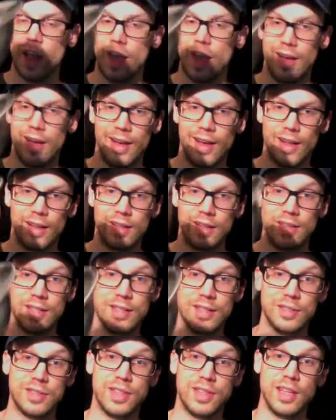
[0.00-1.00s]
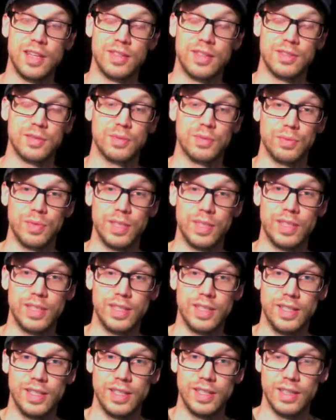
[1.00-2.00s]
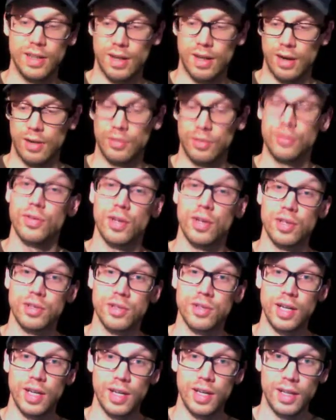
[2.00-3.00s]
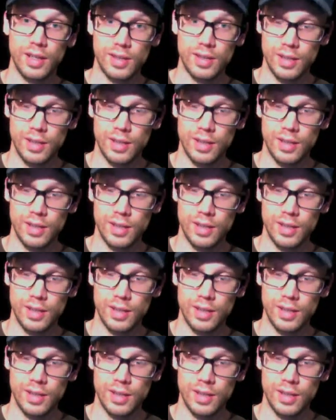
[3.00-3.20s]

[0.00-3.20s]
And these things really are frustrating.